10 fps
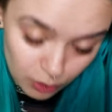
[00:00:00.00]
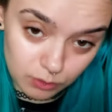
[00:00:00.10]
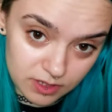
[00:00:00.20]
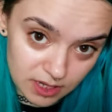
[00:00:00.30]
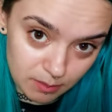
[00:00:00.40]

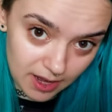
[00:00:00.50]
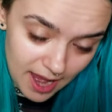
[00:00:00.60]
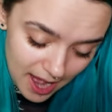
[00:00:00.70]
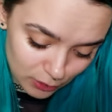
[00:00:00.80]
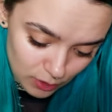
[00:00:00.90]
don't see my
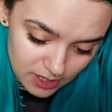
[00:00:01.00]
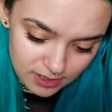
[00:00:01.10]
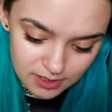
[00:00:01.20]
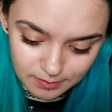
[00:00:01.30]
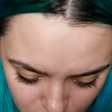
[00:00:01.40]

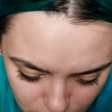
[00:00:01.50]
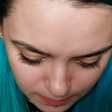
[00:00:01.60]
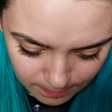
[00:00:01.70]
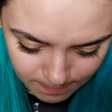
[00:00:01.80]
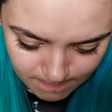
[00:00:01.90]
address. Just...
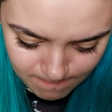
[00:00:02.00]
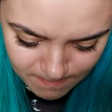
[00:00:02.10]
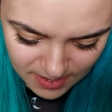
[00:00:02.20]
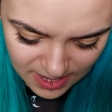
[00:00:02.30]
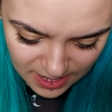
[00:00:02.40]

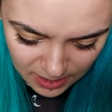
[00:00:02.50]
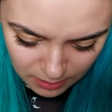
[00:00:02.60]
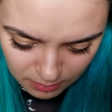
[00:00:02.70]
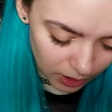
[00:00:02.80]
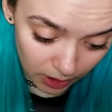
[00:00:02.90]
Yeah.
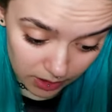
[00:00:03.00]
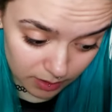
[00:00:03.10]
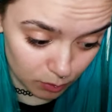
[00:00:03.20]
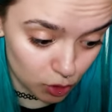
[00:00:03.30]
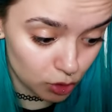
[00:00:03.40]
Guys,
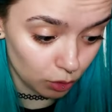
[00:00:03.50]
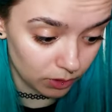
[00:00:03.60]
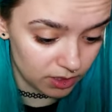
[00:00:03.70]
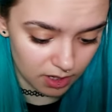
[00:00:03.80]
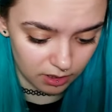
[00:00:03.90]
I'm so
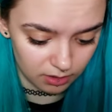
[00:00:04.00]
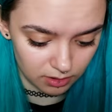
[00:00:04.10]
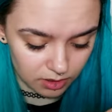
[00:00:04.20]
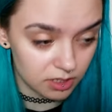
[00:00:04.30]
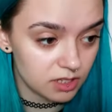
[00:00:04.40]
excited.
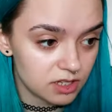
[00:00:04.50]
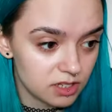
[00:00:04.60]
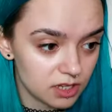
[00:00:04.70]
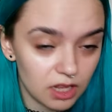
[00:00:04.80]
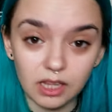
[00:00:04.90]
This
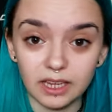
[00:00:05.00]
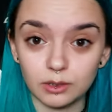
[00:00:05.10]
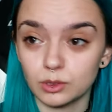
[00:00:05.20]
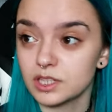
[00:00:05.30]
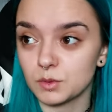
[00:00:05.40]
is like
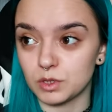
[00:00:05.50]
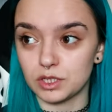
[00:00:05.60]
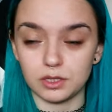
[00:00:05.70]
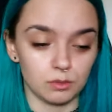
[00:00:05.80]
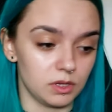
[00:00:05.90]

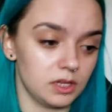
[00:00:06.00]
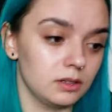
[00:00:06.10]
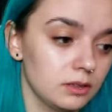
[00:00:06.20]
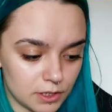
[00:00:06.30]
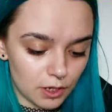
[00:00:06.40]
Christmas to me.
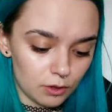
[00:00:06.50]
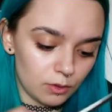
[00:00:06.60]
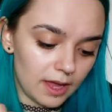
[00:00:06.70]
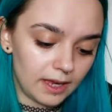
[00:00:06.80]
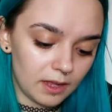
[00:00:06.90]

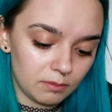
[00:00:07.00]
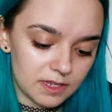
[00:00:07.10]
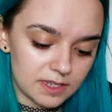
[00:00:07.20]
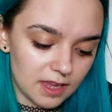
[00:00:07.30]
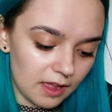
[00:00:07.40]
So I got
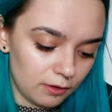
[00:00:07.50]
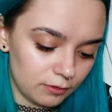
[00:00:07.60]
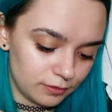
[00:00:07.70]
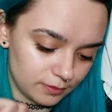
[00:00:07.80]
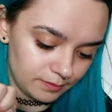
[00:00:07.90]

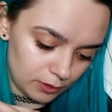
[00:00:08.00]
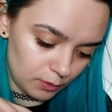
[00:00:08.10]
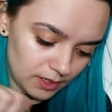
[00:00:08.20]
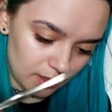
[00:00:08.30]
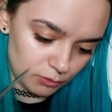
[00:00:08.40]
myself, you know
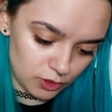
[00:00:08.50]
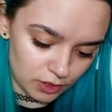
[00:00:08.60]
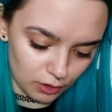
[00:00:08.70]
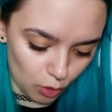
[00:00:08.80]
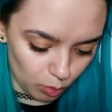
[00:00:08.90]
what? I'm just
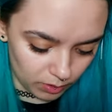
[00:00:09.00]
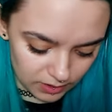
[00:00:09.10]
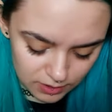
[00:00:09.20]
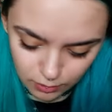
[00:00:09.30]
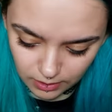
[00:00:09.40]
gonna open
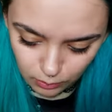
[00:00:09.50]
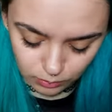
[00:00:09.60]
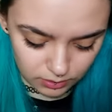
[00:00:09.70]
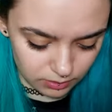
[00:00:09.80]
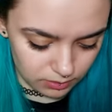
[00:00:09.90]
this so I
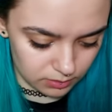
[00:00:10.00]
don't...